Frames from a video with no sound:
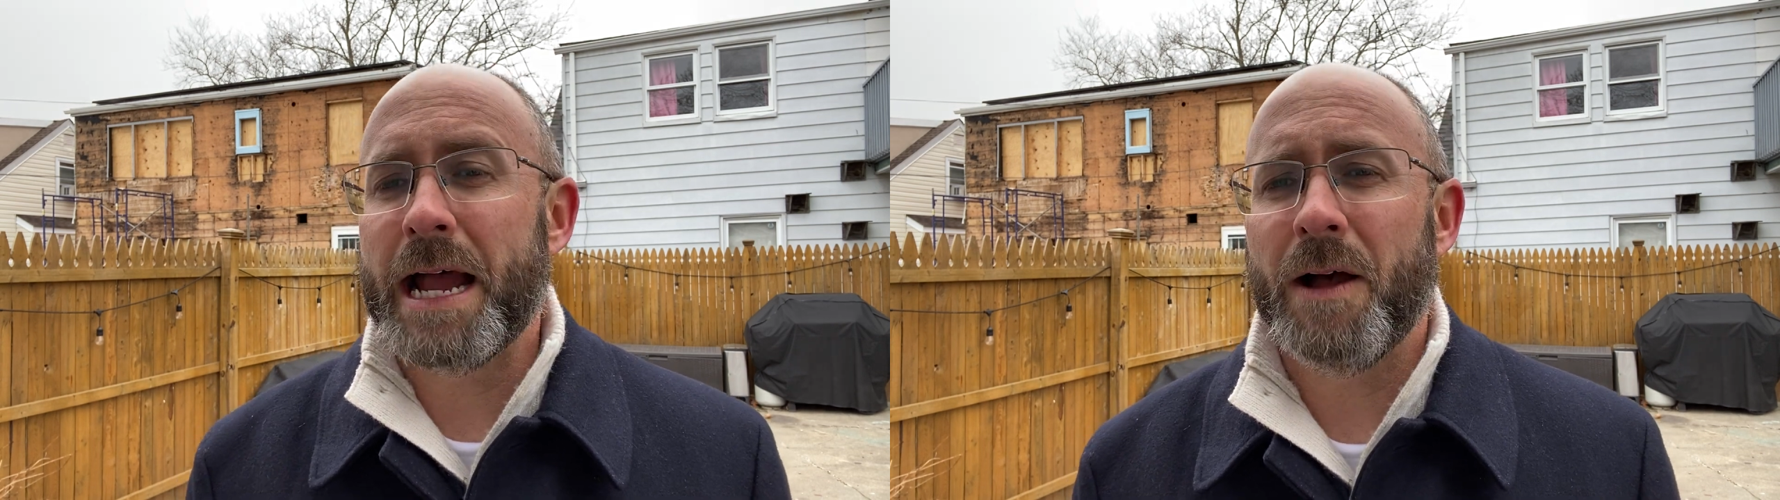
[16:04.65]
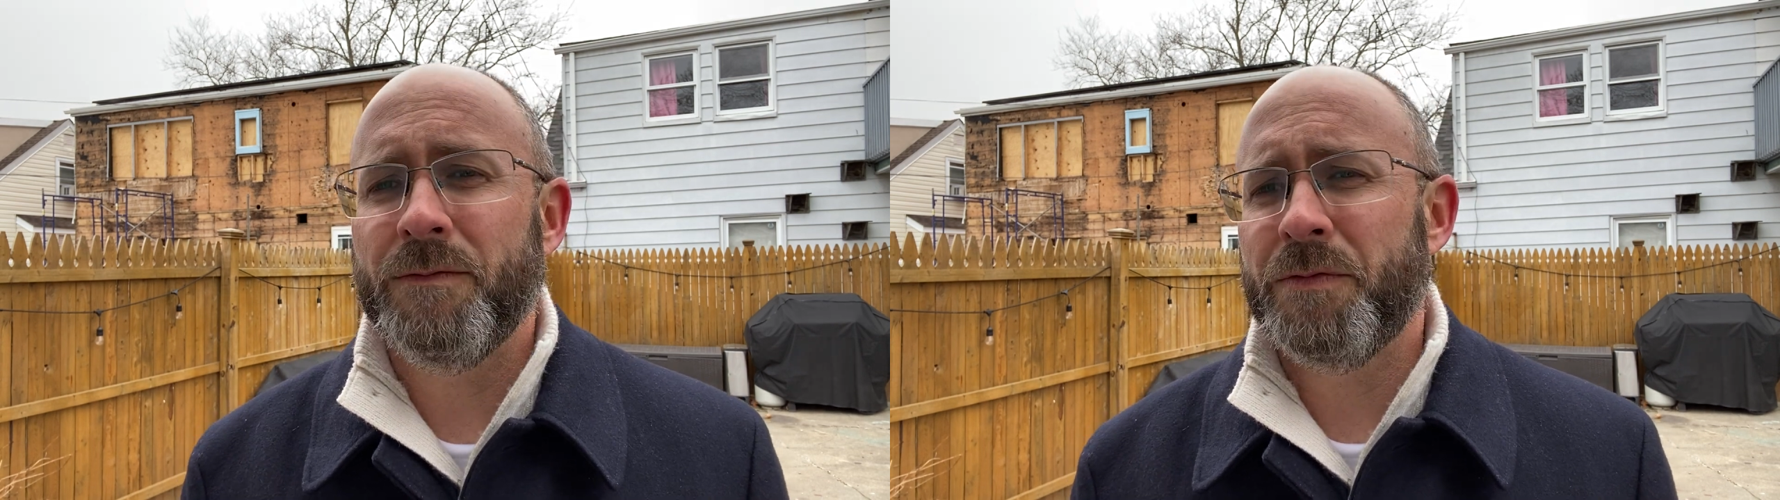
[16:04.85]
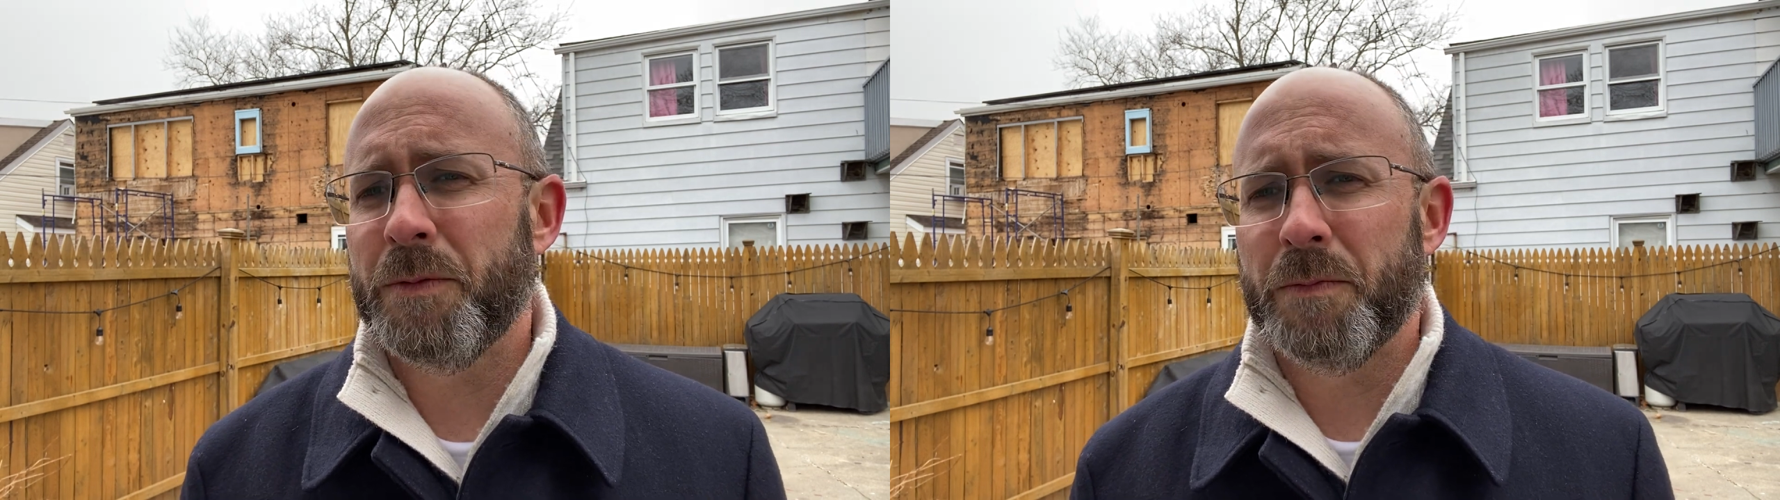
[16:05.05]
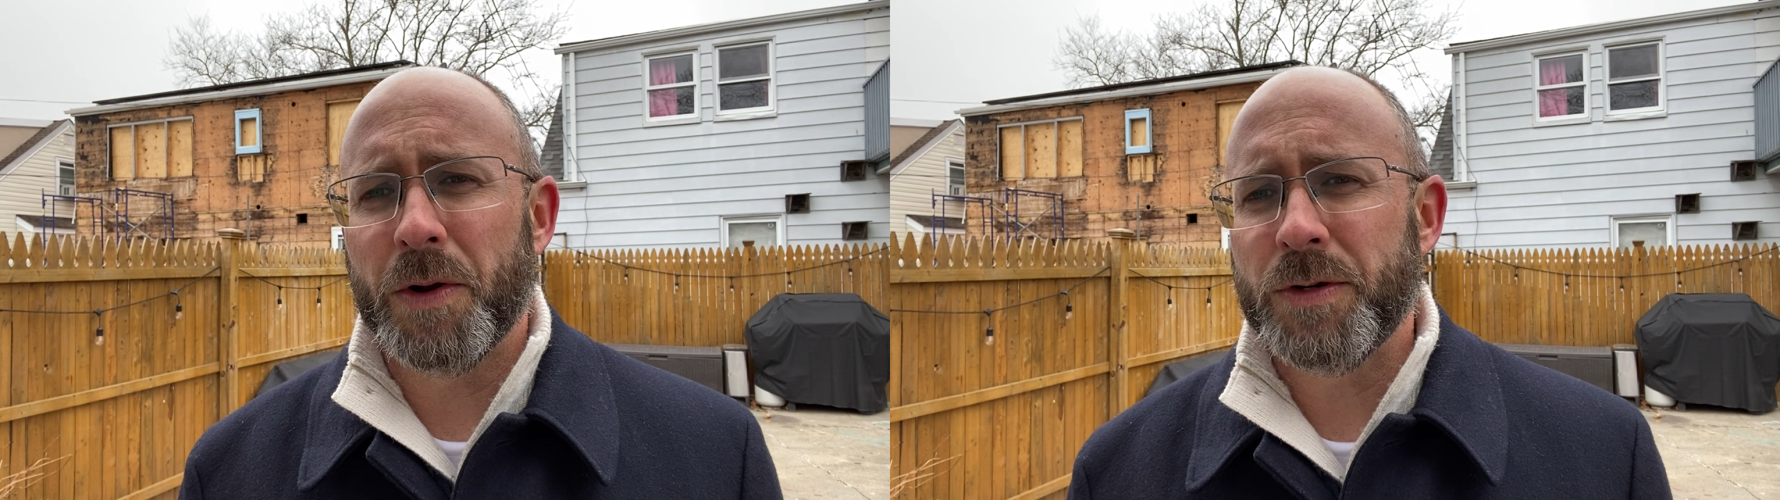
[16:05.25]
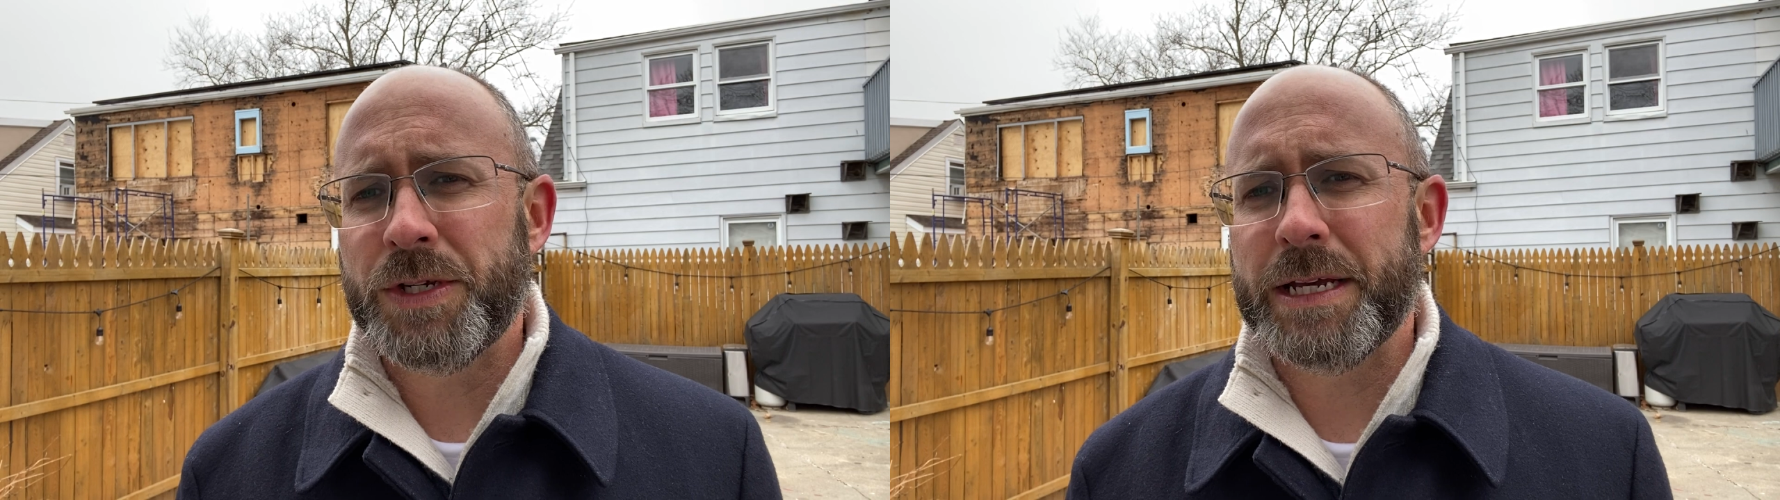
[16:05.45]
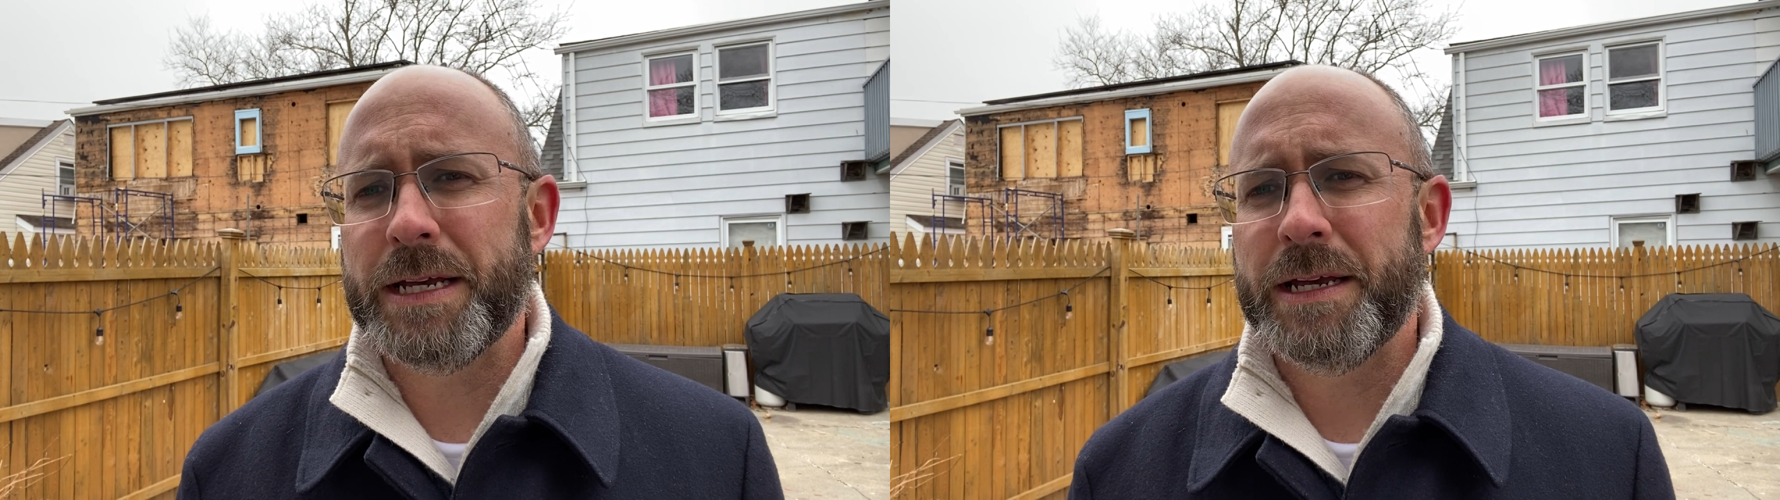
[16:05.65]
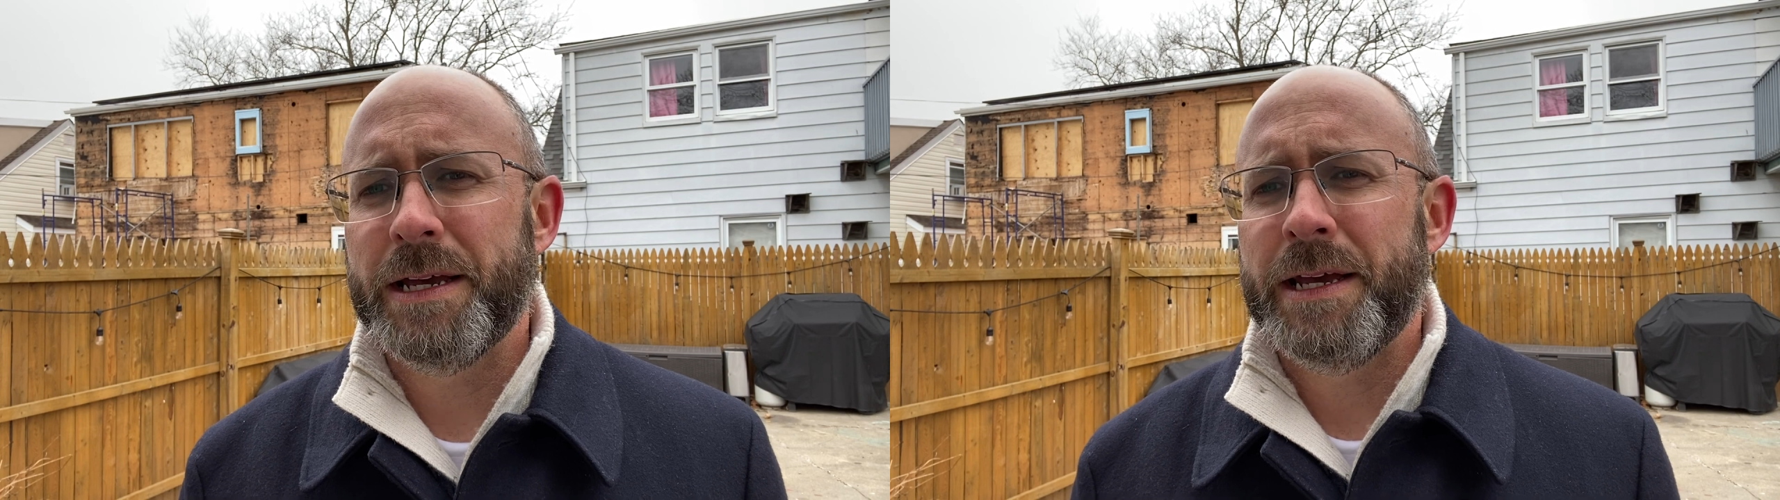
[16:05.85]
out for mercy.